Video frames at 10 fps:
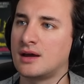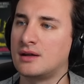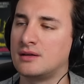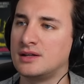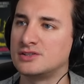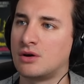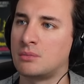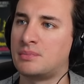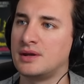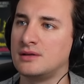and he's
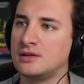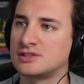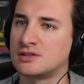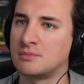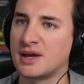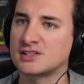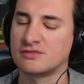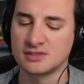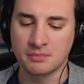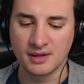not being used to the best of
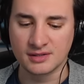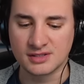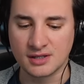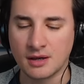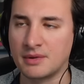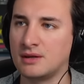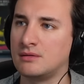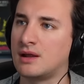his ability. I mean,